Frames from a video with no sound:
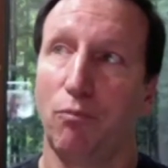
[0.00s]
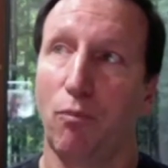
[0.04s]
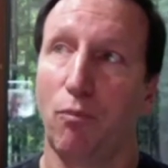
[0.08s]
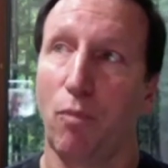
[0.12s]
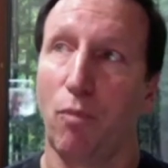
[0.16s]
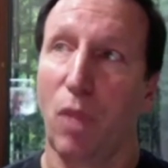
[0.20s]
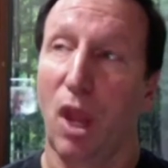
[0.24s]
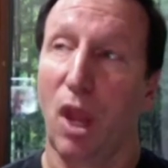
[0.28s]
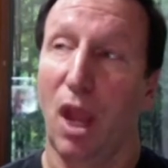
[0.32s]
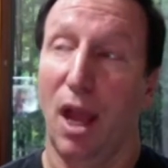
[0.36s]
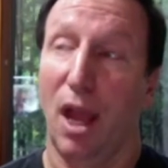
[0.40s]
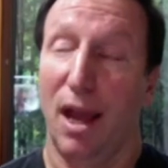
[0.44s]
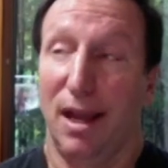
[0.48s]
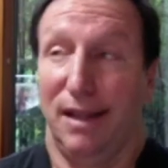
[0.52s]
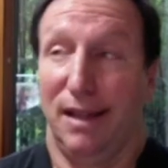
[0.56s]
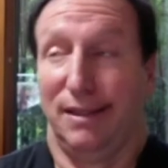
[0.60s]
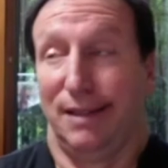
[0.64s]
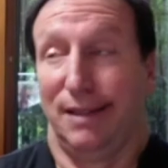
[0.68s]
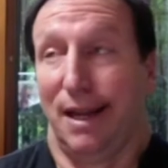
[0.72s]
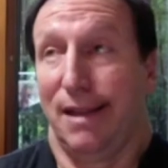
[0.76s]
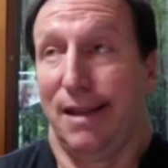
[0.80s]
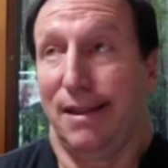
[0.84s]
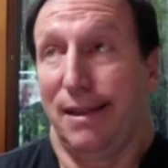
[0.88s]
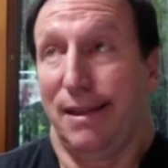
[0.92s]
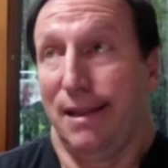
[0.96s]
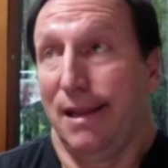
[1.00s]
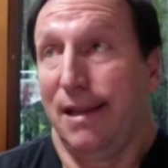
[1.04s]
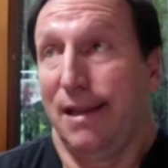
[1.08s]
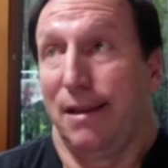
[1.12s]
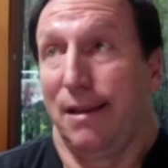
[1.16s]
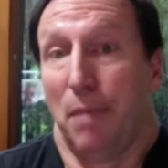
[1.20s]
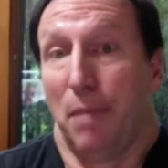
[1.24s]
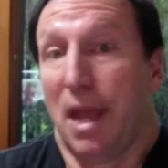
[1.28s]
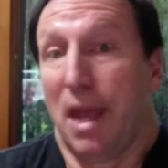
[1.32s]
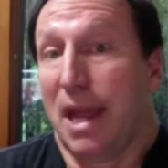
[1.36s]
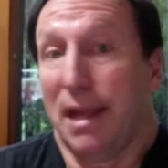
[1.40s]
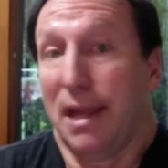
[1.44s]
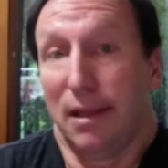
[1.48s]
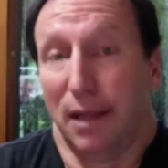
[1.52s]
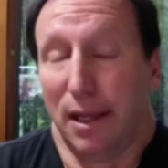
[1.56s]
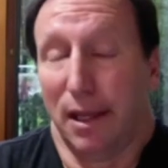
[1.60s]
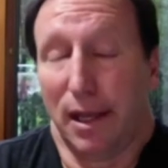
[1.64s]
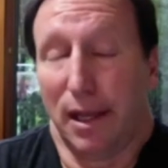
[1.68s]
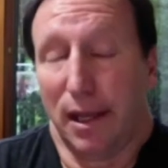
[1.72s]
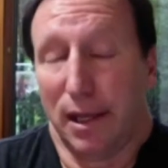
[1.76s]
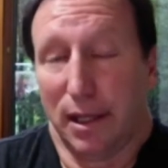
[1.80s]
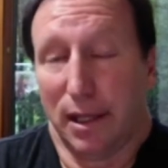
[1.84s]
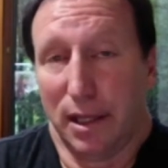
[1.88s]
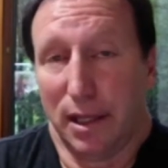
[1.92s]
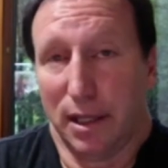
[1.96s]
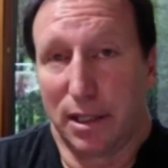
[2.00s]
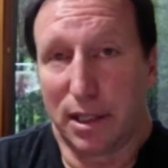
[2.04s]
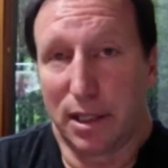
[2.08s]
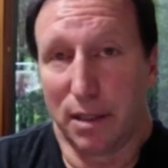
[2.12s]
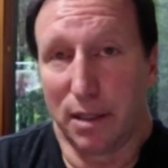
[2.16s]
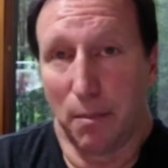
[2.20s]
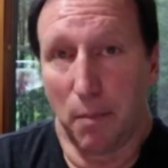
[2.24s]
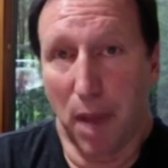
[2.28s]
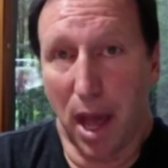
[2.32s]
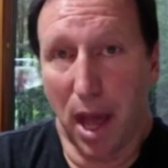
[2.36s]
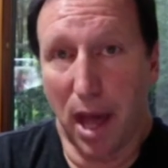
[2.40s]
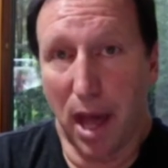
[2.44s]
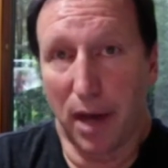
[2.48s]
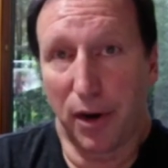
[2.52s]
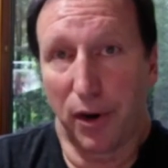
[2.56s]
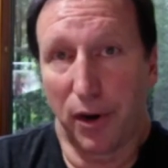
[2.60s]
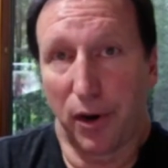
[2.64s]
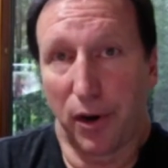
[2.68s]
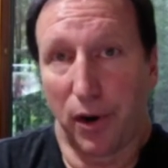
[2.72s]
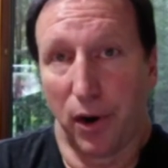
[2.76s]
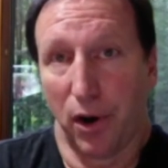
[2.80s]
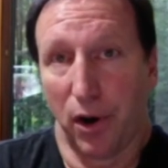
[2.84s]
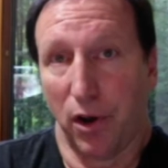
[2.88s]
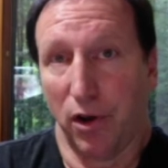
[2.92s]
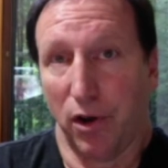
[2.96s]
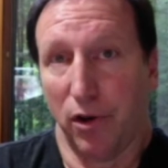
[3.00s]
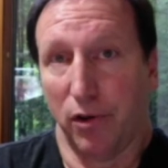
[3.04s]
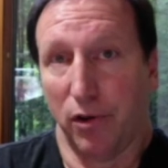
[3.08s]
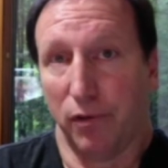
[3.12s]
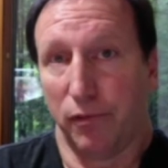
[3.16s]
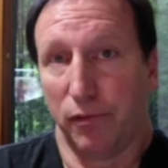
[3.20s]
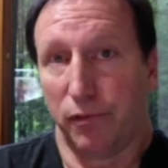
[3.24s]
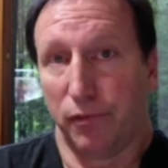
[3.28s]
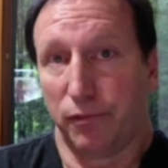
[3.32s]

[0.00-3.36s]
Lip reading: I think mainly it's a matter of,